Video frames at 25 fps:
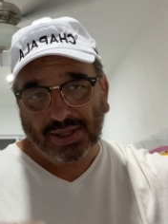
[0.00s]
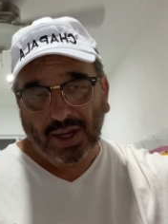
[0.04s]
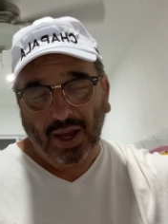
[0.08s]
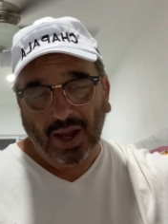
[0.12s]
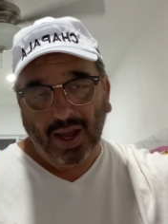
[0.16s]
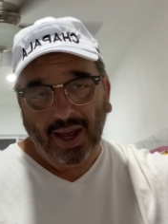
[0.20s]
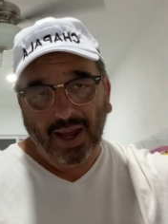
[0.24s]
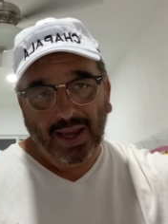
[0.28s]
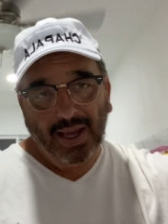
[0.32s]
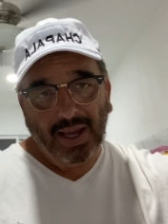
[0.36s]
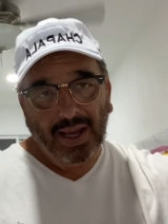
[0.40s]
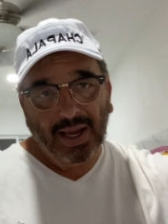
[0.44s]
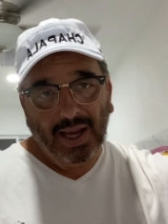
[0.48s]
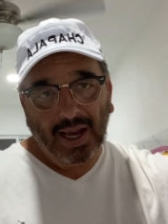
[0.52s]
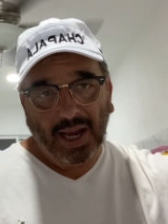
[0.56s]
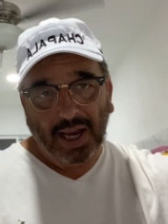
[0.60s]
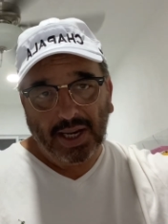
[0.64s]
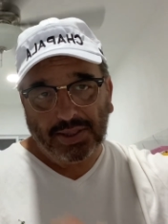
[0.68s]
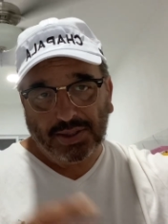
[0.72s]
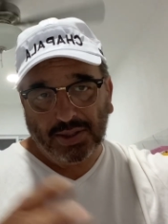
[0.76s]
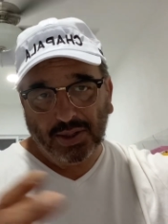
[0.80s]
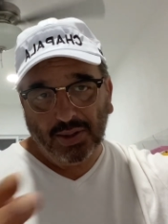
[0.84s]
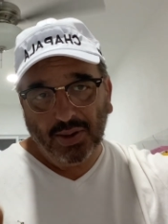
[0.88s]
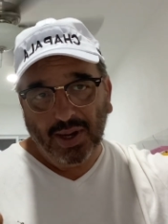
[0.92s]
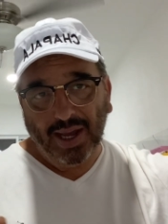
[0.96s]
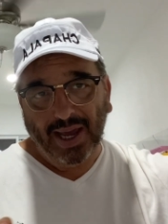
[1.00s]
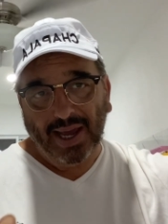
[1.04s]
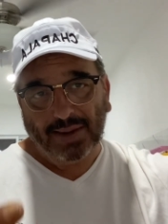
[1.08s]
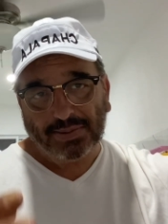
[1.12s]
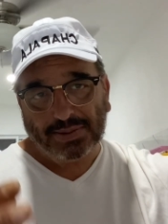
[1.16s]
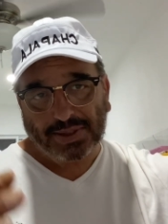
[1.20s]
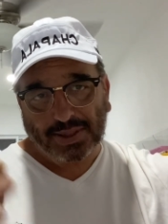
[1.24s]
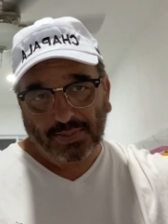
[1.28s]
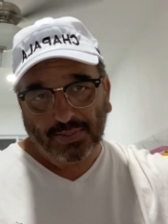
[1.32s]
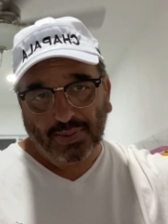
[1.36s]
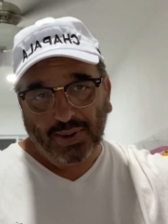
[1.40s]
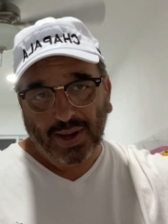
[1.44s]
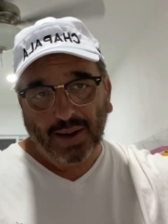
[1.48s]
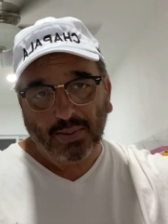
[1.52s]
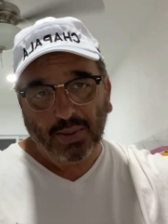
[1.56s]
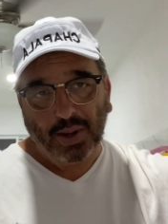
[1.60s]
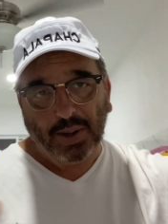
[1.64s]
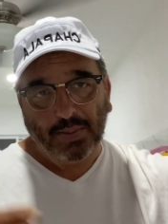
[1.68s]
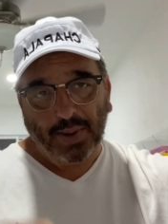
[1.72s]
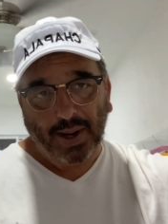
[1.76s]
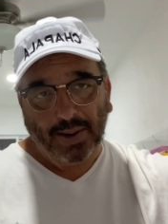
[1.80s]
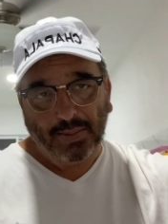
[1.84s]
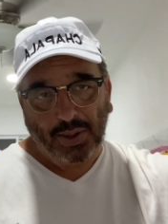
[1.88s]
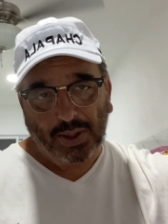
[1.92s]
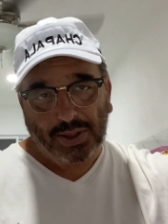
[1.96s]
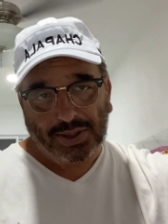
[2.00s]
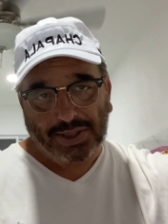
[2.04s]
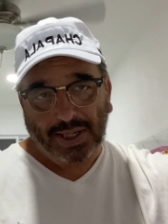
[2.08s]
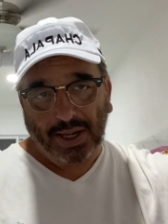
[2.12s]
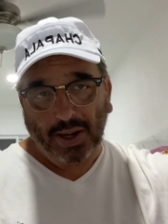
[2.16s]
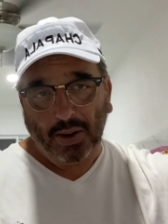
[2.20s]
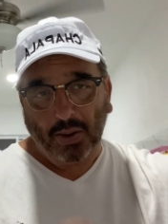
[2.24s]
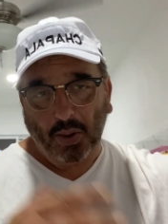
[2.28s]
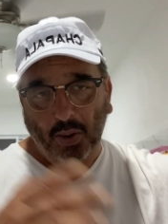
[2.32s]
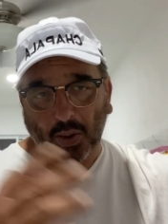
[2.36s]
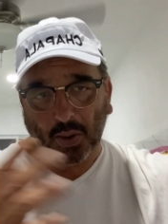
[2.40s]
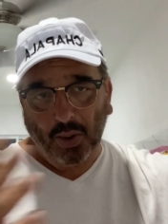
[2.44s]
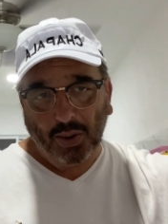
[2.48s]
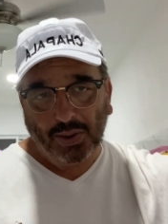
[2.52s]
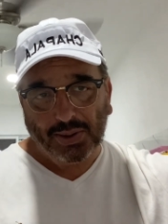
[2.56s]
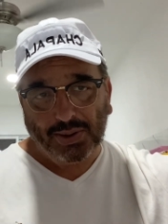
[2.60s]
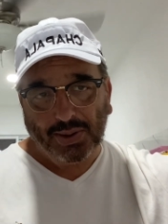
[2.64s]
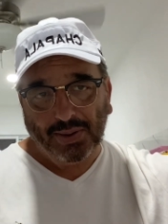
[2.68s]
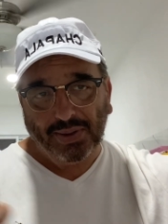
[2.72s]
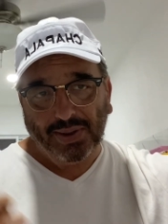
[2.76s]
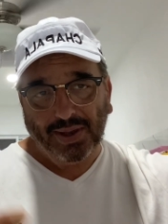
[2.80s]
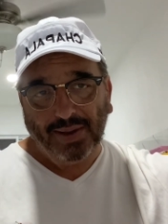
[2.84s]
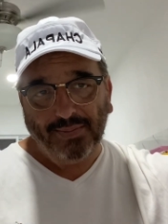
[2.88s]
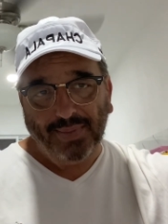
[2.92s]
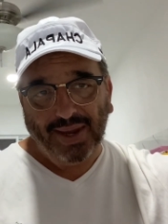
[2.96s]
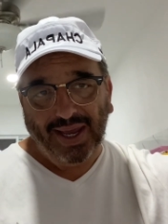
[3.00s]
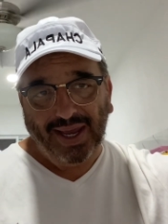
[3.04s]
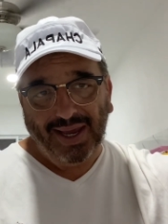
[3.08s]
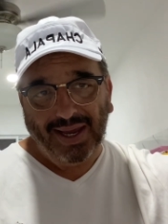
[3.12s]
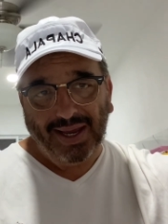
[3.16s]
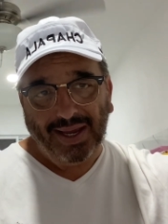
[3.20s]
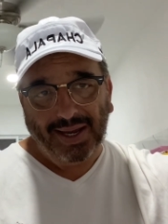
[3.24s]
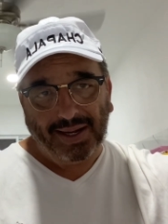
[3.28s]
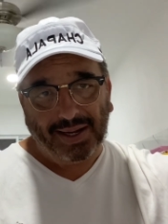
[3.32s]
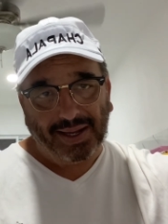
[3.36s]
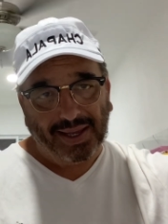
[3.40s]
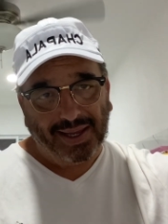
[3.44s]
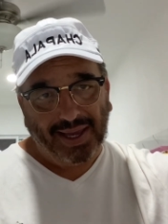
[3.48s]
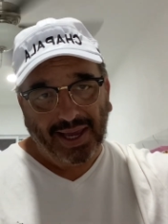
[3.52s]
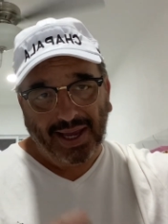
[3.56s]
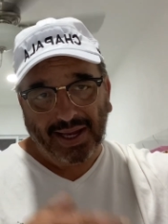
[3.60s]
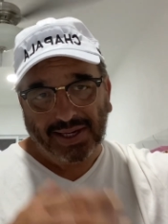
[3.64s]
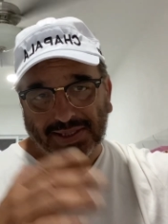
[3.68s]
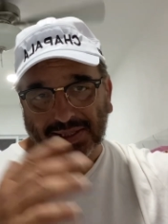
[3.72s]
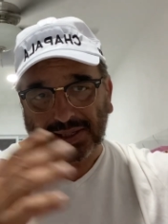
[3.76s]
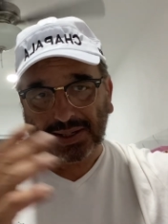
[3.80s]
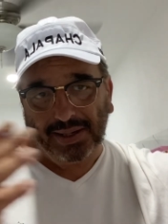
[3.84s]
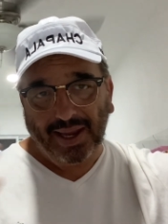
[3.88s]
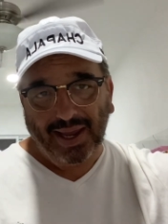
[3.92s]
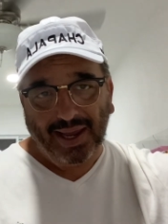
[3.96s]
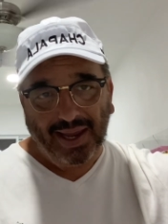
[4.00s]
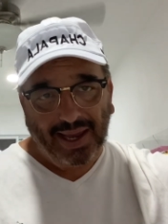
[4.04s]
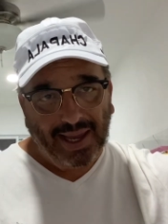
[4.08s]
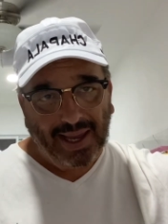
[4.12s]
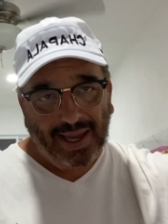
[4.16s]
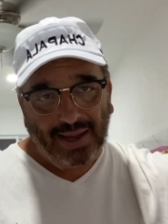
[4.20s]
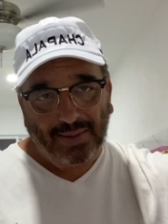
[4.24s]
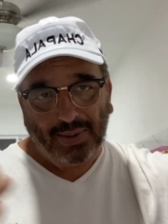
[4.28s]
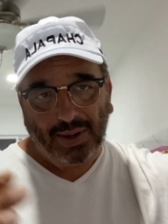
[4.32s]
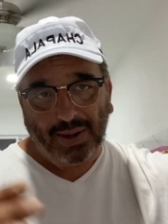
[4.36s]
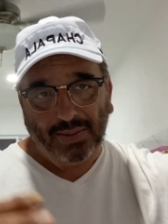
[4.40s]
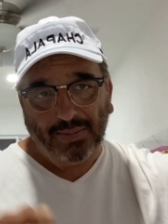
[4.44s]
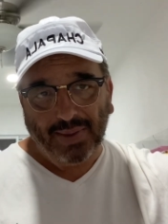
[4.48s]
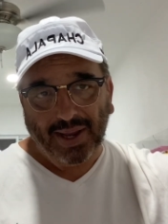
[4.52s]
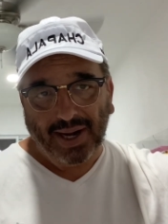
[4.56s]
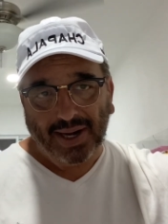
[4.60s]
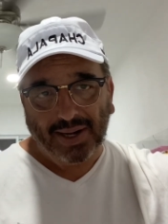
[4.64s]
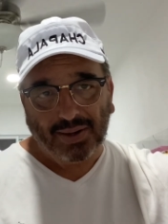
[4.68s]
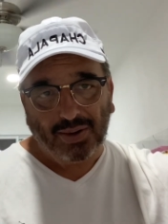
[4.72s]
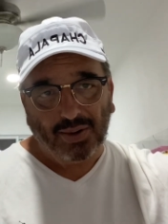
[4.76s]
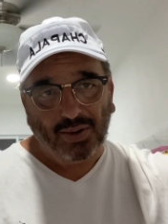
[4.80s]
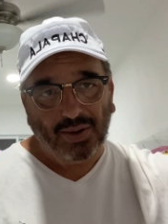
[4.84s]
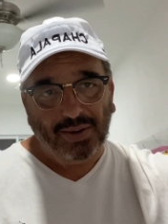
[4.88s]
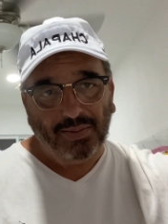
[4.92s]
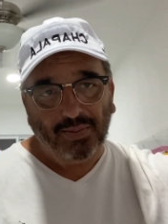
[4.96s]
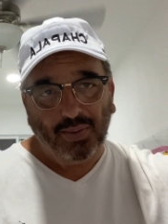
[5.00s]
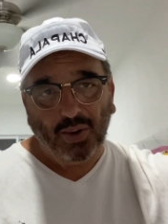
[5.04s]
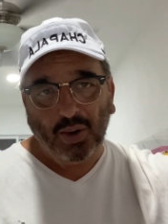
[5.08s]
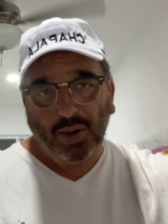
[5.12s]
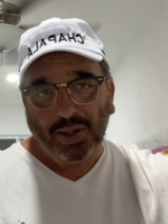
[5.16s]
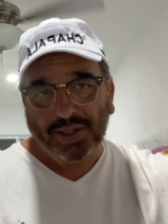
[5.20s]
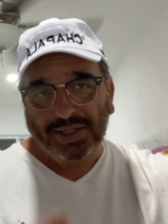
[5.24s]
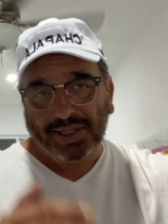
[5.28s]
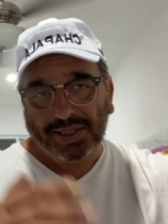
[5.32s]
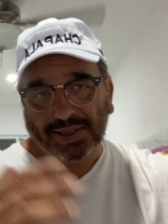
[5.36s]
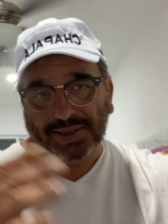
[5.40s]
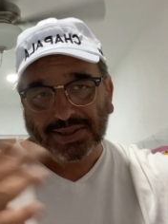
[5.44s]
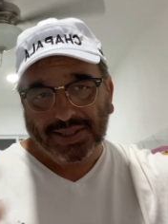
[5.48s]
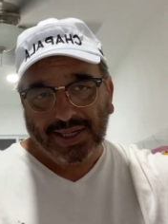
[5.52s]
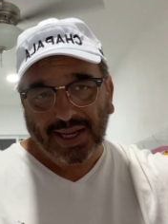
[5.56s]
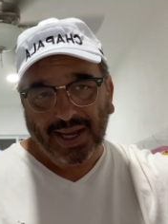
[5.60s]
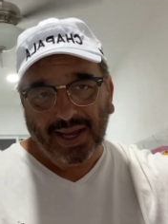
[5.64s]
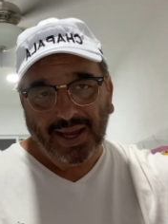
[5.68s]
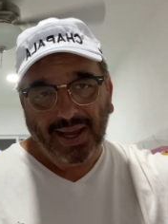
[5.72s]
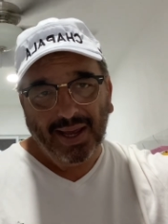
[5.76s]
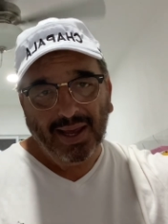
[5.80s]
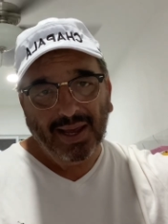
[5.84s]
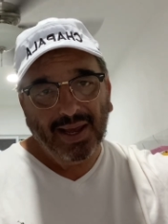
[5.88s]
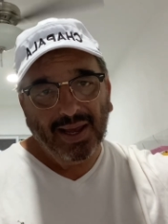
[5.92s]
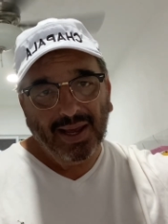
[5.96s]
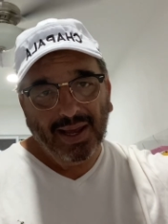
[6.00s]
I do have some family members that are older than me, and in case they have a medical emergency,